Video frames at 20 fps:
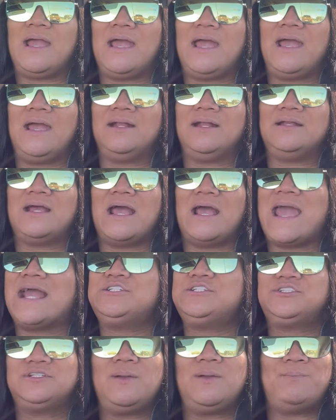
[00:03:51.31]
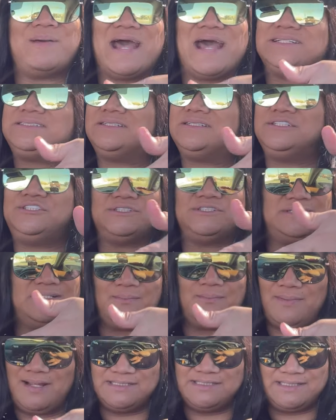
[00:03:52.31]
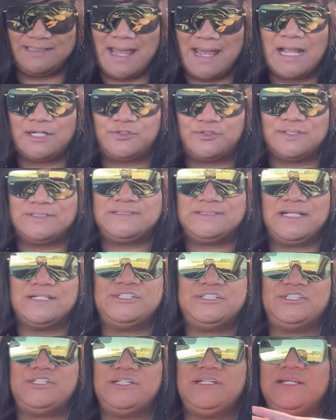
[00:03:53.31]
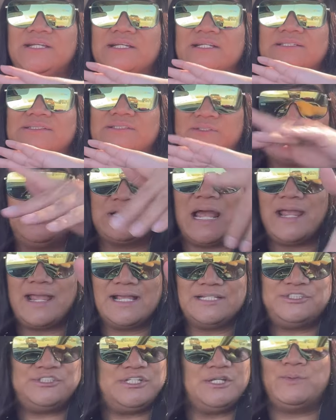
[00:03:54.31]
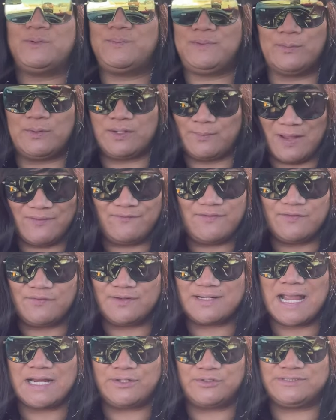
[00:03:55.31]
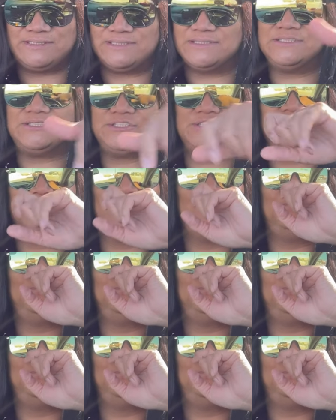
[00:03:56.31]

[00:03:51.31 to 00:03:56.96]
And Angela Bassett is just an amazing actress. Like she is, I guess she would be one of my favorite actresses too.